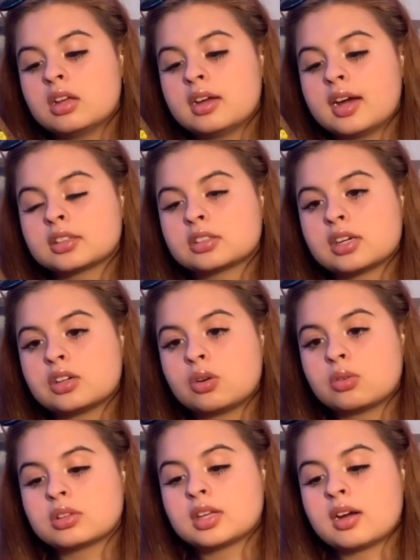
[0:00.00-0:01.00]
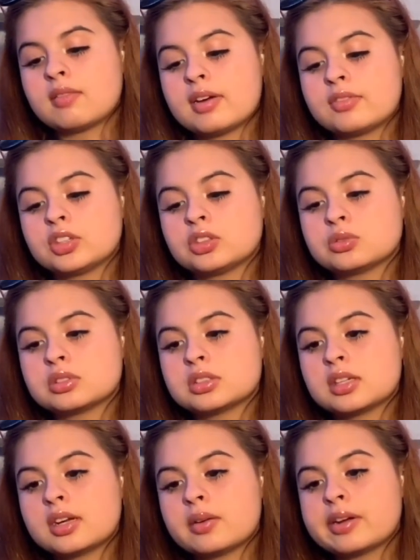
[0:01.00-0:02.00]
Actually, I don't think I've ever used it.
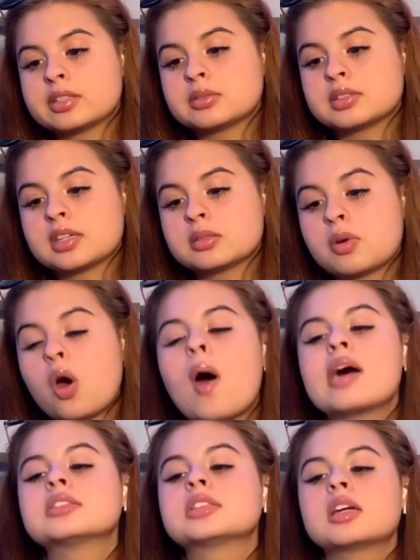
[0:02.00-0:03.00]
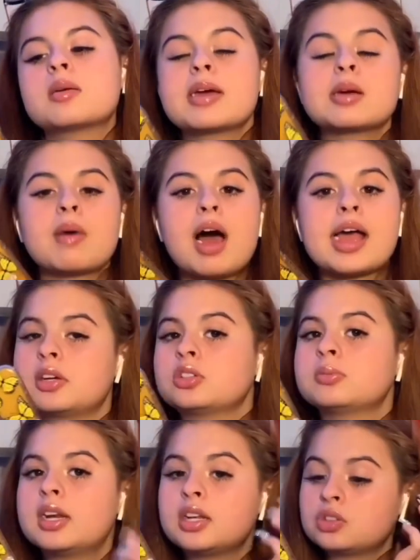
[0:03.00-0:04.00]
Anyways, besides, my, oh, I was gonna make my else
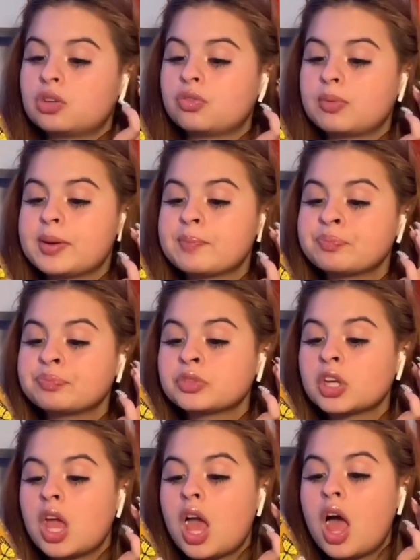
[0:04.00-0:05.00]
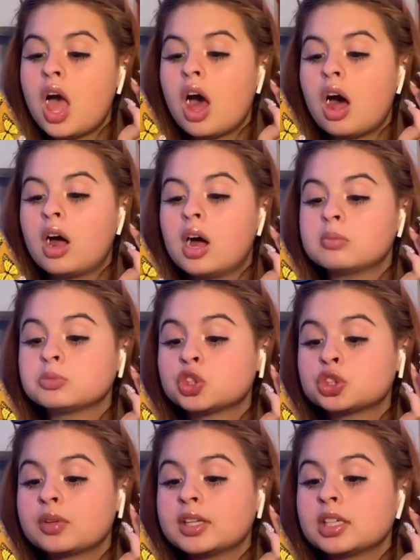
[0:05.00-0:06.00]
made an intro for me. Um,
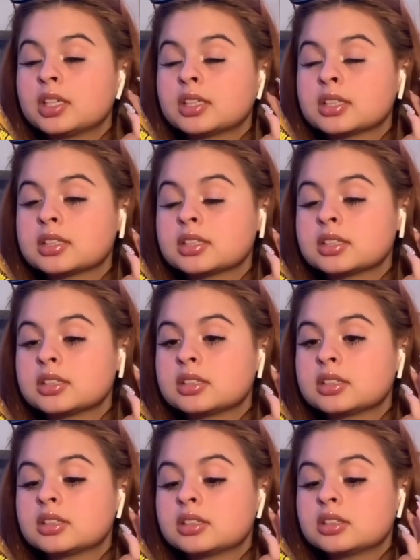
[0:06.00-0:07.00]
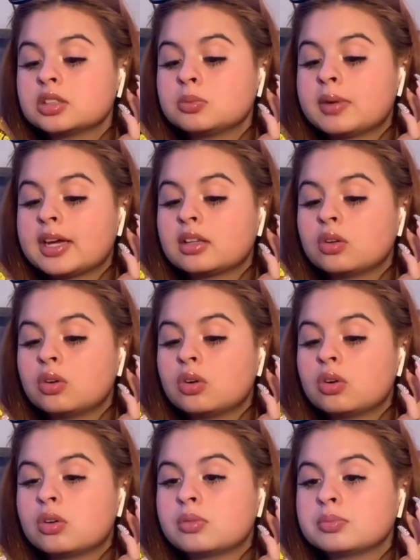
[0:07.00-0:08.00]
Triller, this is you make
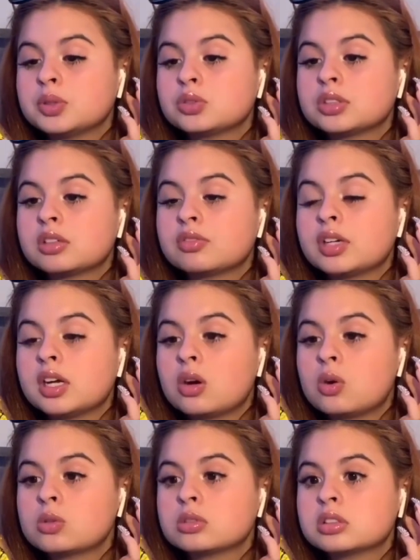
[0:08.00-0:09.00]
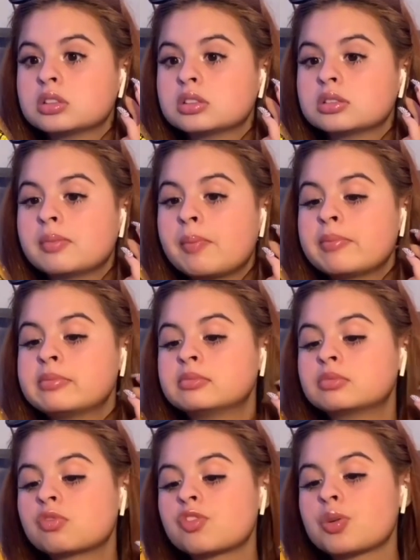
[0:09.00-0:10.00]
little music videos
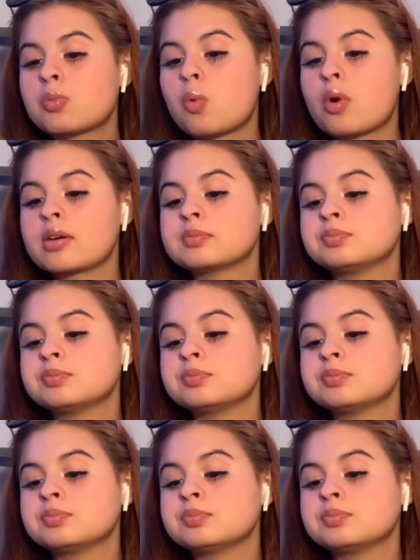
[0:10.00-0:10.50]
if you're bored